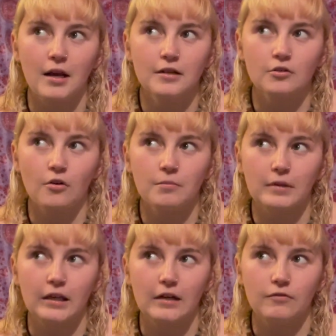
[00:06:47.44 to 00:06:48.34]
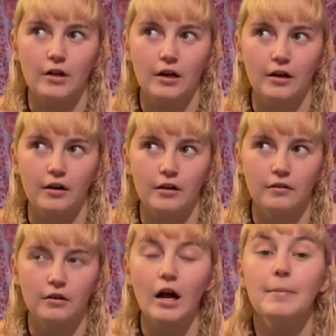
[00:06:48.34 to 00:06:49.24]
believe that
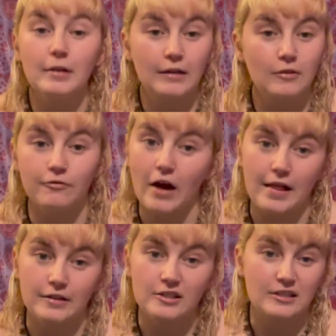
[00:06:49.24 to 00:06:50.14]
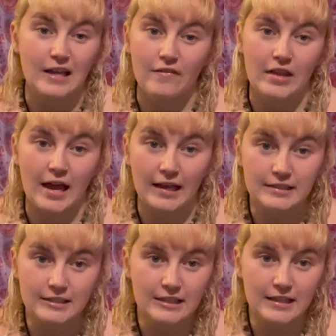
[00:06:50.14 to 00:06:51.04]
violence is never the
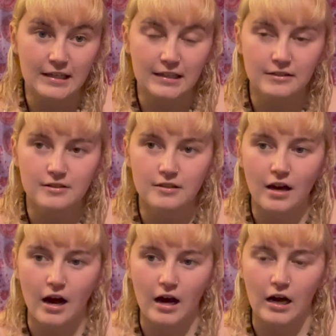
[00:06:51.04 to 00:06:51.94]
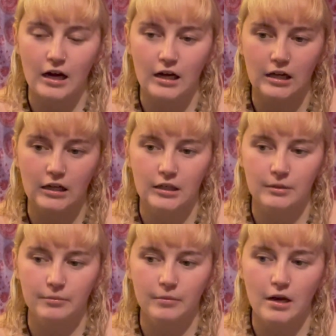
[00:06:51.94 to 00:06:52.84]
answer to things,
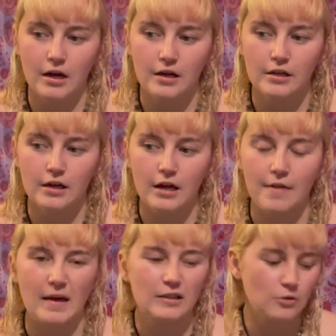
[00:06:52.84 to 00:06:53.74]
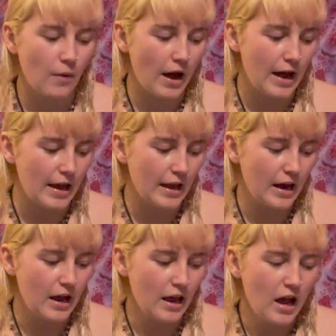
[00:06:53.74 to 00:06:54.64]
and that's why
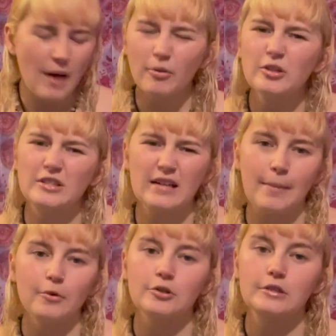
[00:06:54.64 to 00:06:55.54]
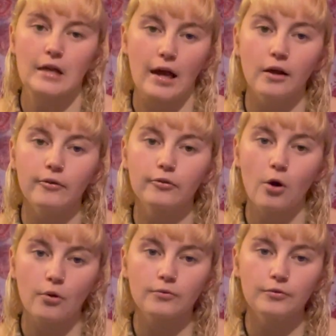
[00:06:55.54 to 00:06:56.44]
I'm not scared of
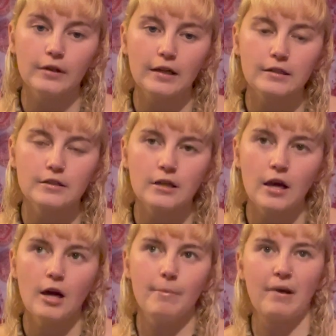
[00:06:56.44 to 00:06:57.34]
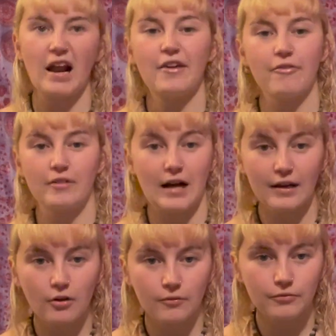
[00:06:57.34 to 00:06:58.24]
conflict, but I don't
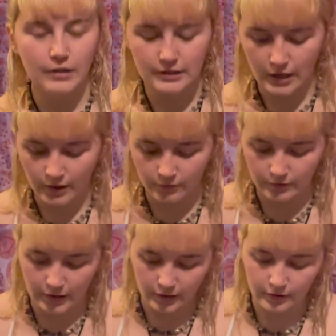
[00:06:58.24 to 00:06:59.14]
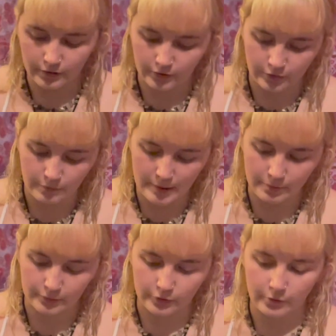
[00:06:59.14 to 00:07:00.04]
like conflict. I don't think a lot of
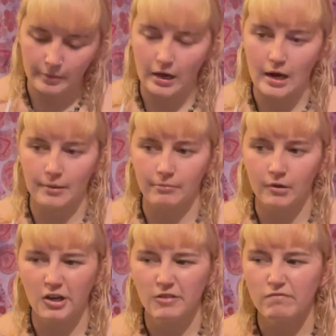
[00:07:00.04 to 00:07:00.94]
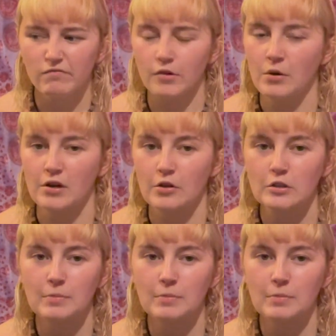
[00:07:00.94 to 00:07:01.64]
people do, but I'm not one of those